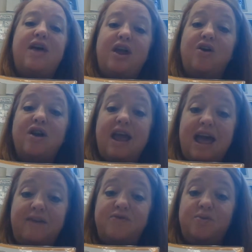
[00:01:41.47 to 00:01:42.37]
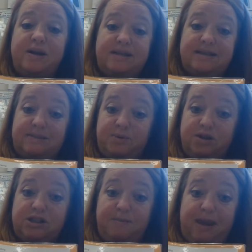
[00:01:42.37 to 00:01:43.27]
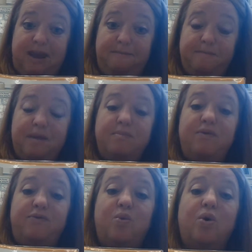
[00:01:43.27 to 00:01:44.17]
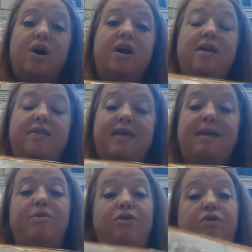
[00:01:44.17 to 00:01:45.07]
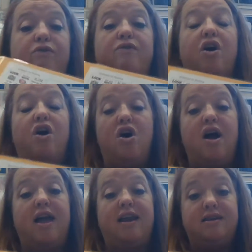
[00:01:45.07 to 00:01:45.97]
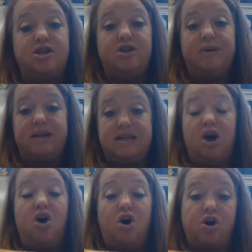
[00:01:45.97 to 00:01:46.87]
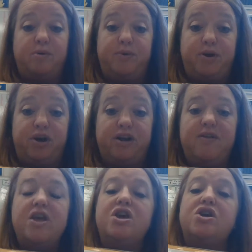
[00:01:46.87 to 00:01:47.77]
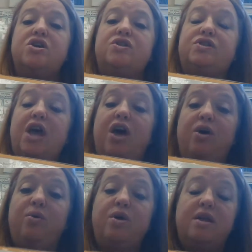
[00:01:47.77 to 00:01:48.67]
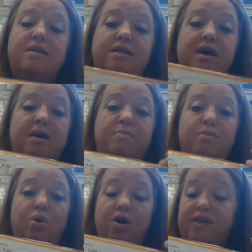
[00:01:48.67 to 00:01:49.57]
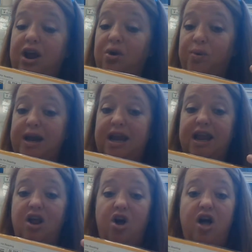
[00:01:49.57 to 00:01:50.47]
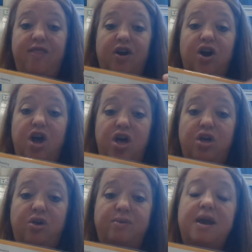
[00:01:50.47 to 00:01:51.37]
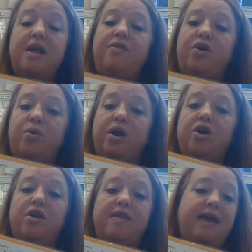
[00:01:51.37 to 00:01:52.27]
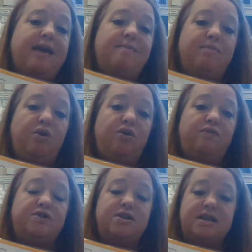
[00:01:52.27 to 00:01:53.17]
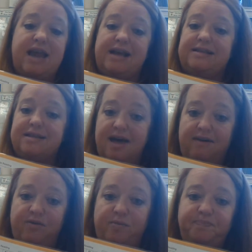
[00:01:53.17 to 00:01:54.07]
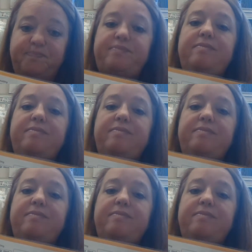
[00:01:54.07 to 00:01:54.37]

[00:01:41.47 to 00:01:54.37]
They are going to have to read this book to me before they move on to a harder book. So the more they're reading it on their own, the quicker they can move to the next level.